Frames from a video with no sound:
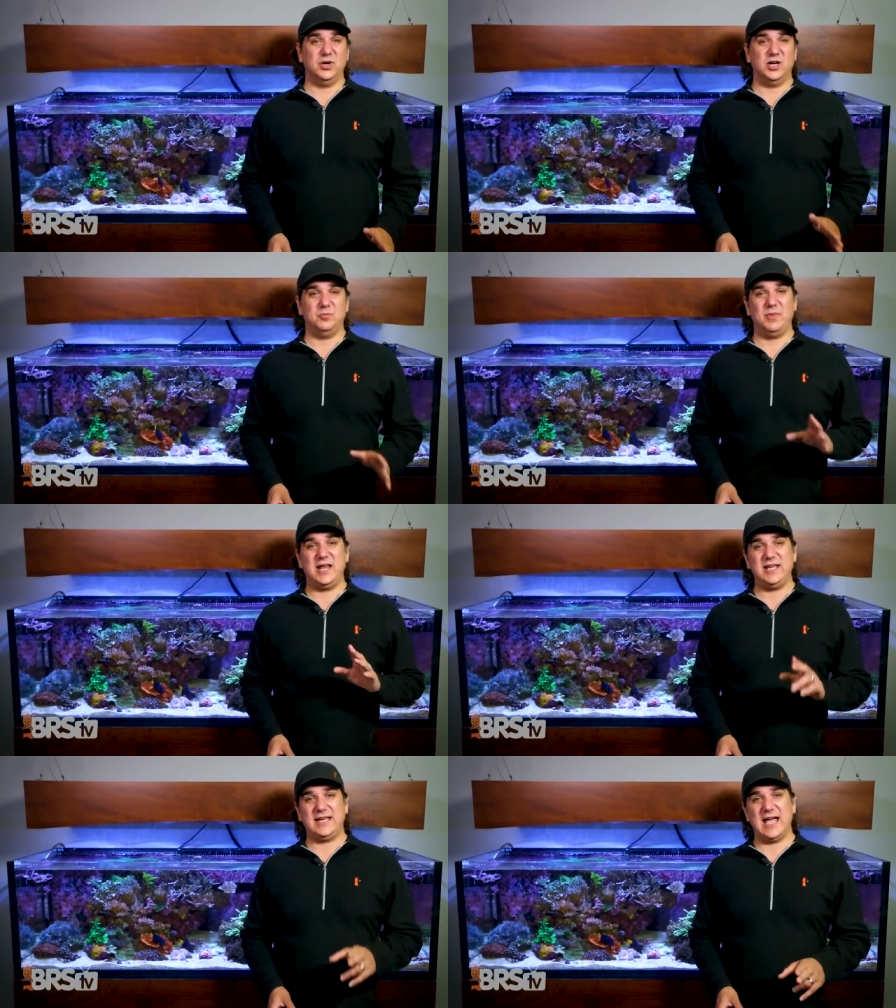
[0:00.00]
but
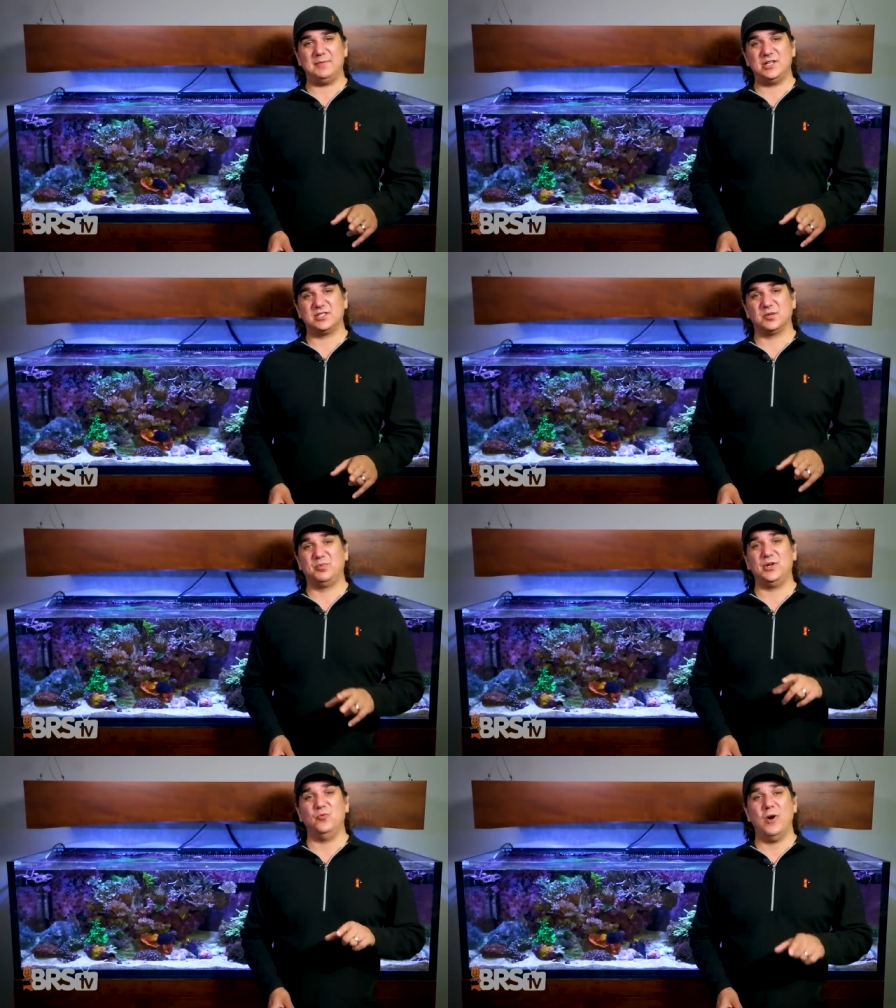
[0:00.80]
many cabinets look
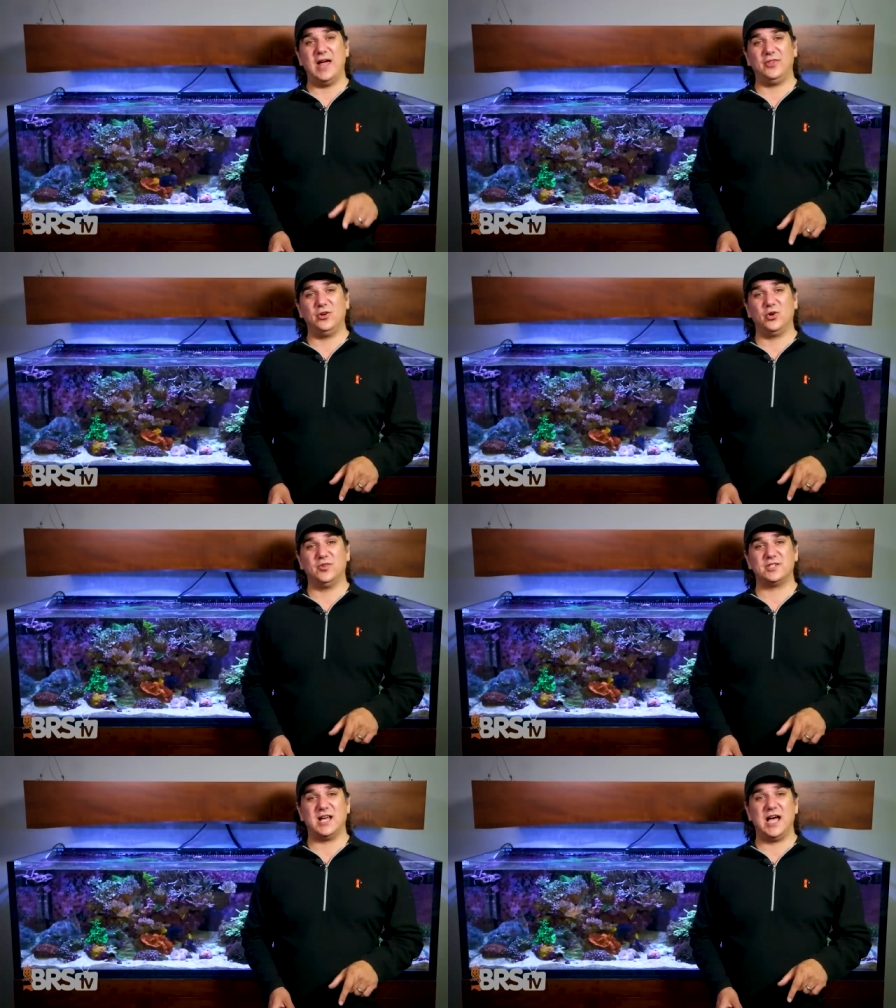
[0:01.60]
pretty weathered
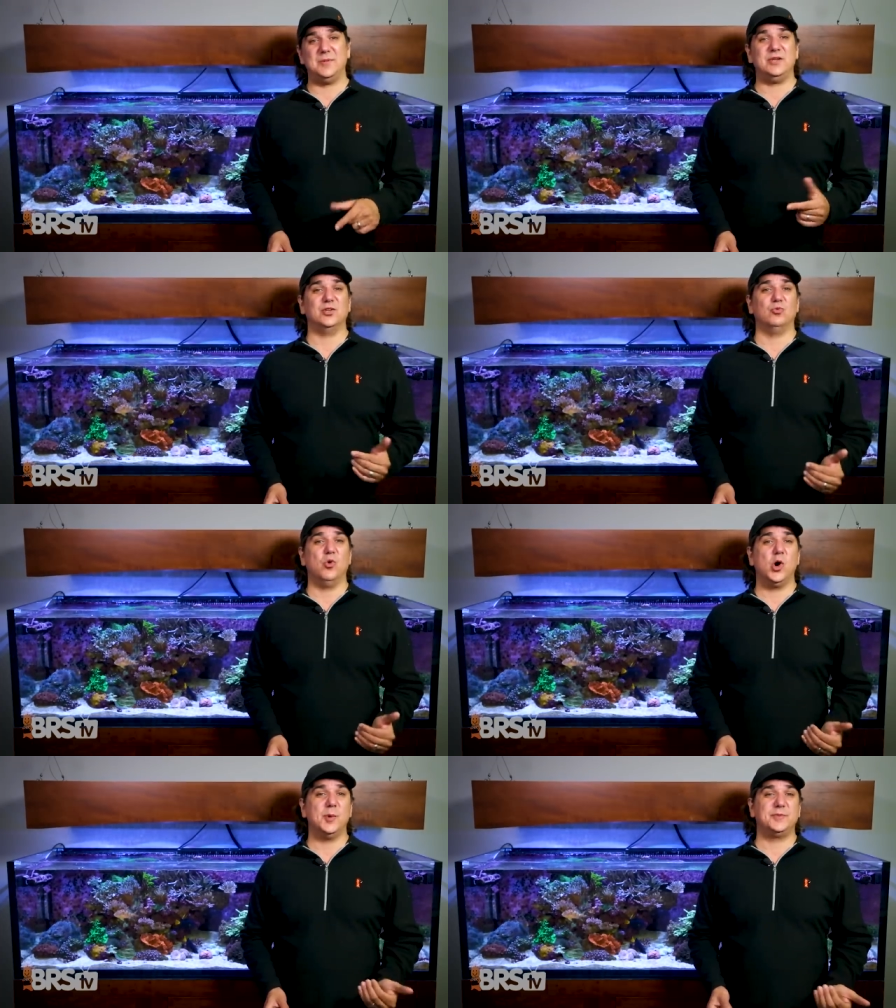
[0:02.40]
over time, either
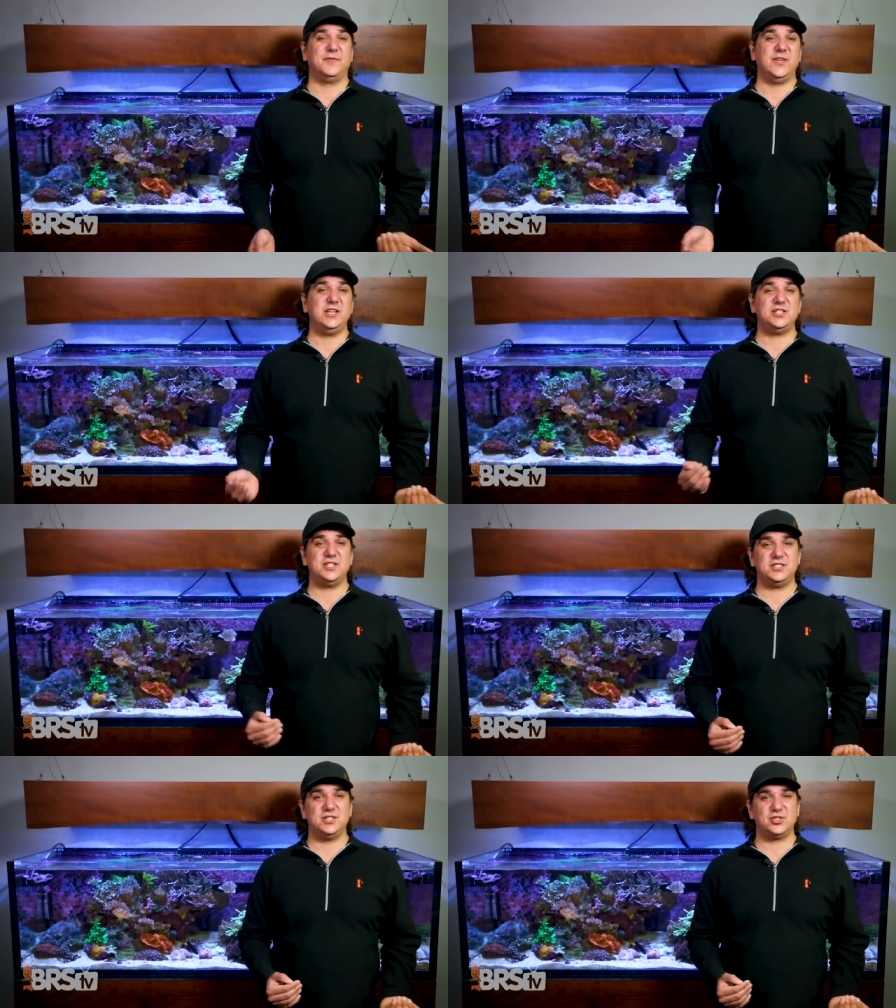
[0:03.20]
warped,
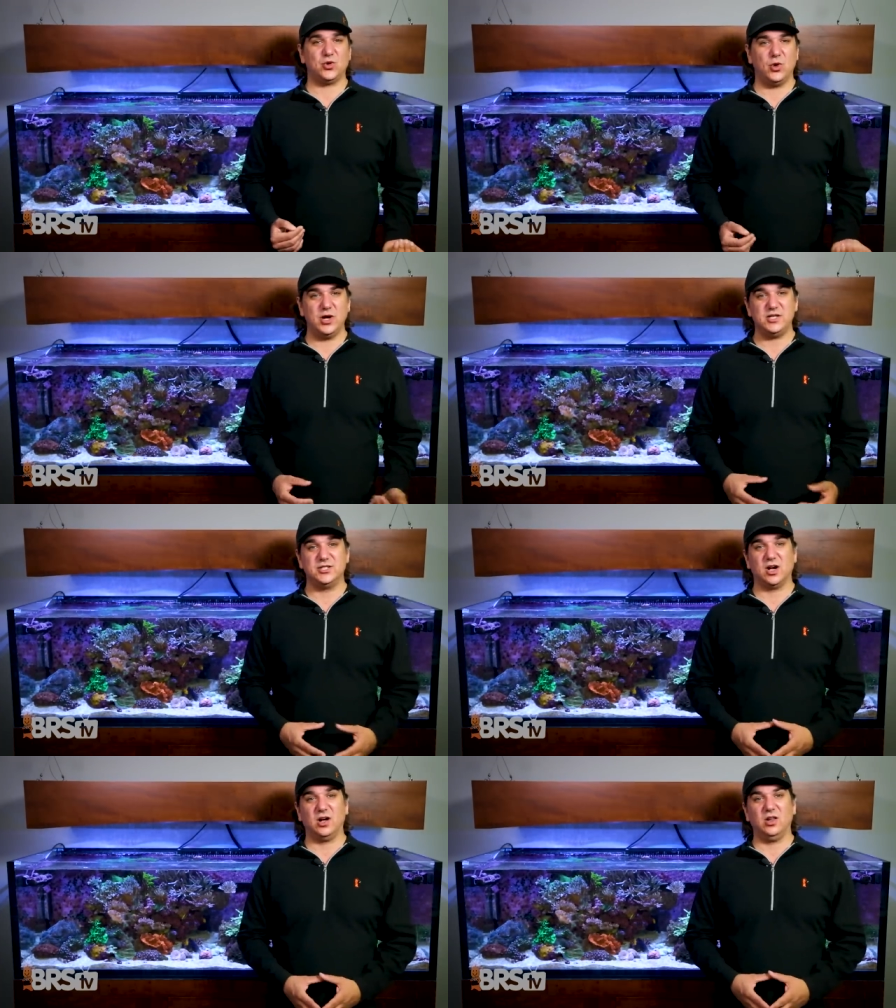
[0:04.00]
finishes destroyed,
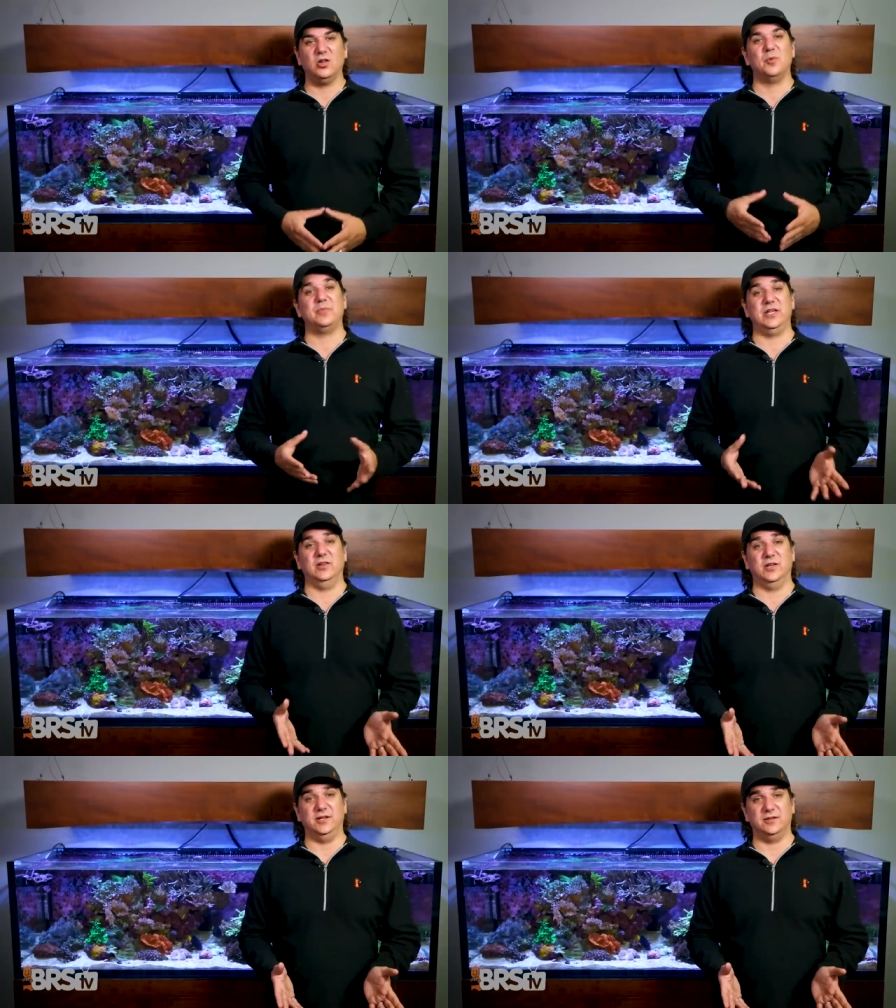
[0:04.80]
dull, or
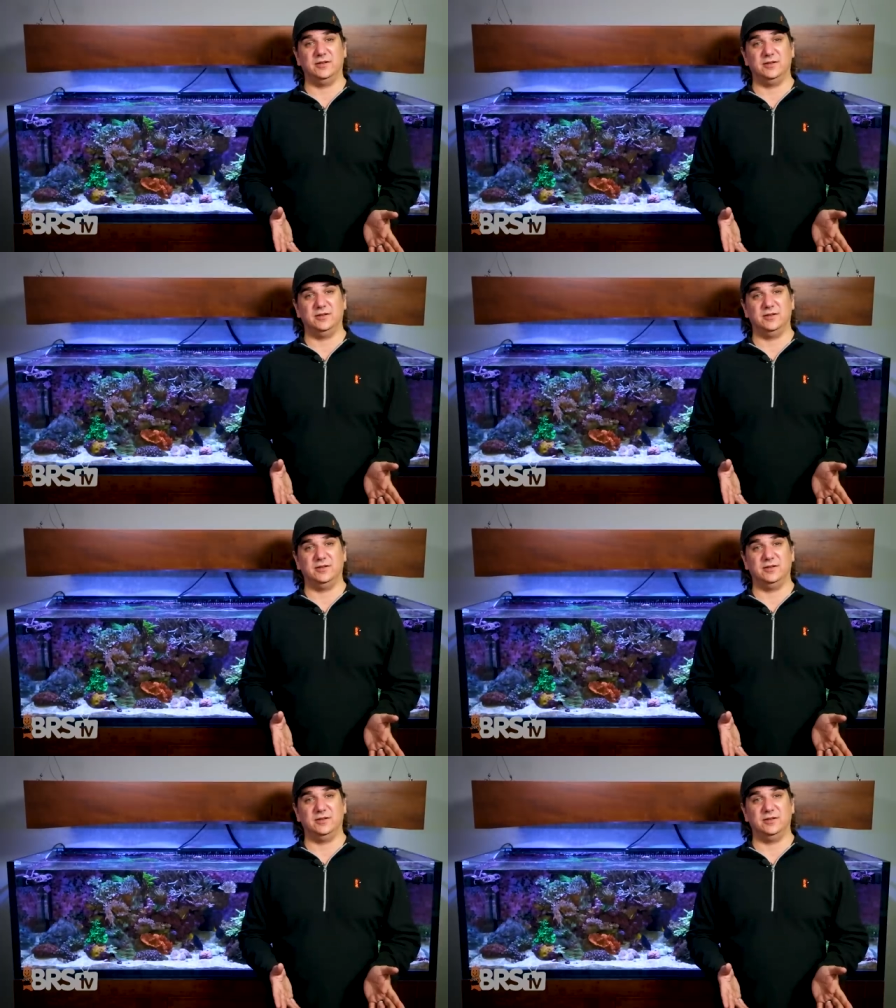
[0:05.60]
peeling.